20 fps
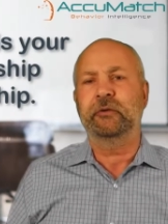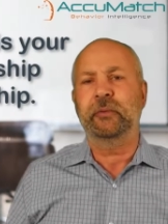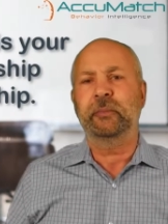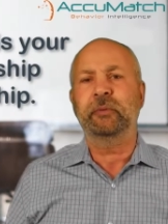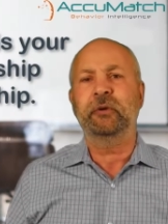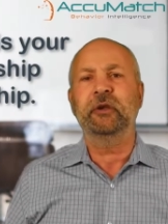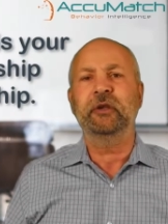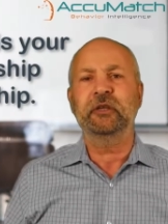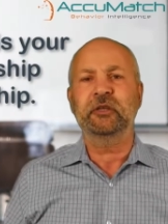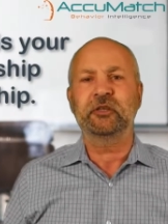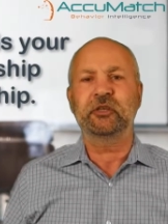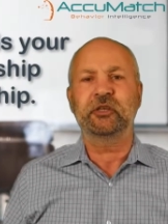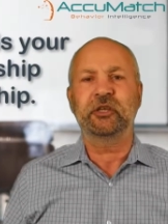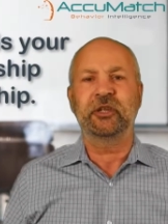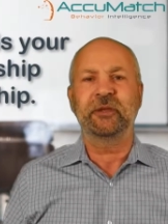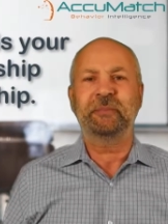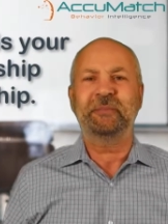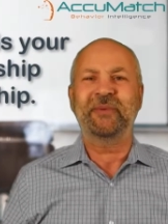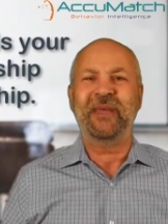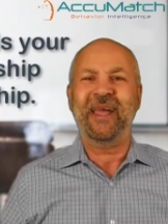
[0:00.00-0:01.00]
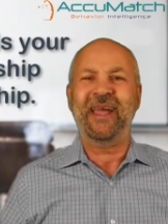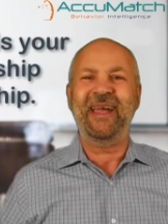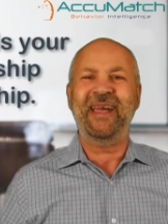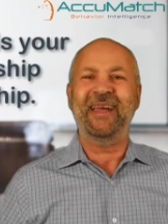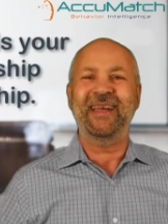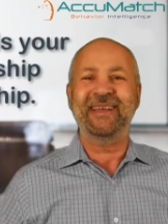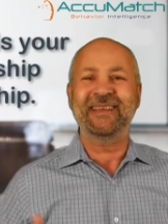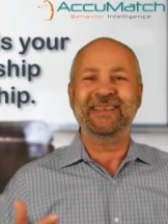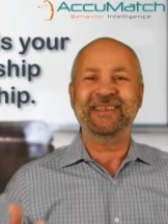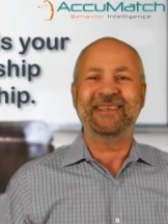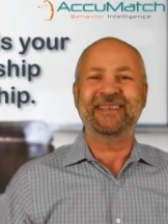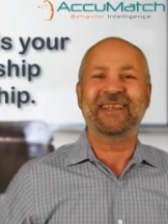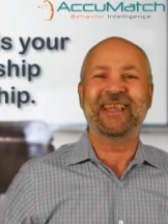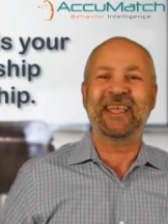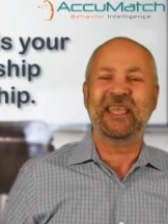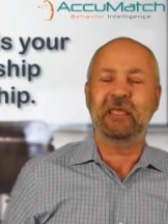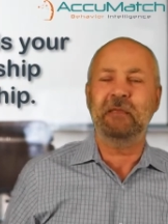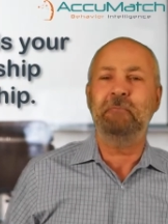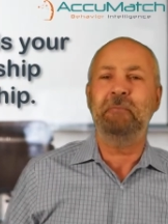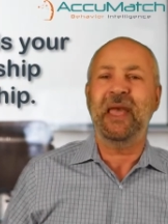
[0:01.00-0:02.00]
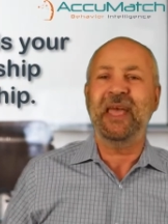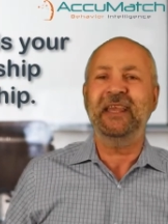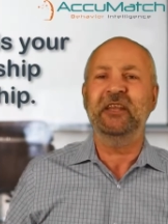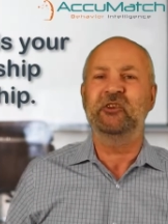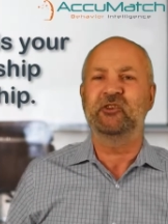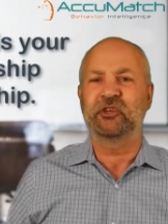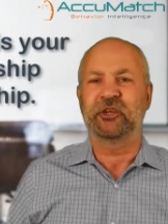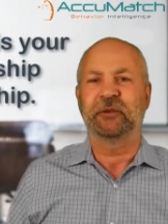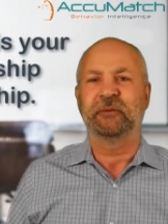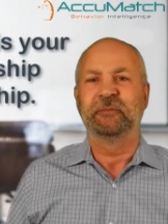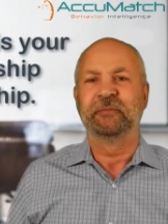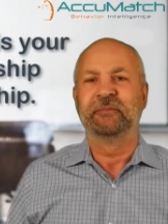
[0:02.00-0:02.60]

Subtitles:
apprenticeship as a manager.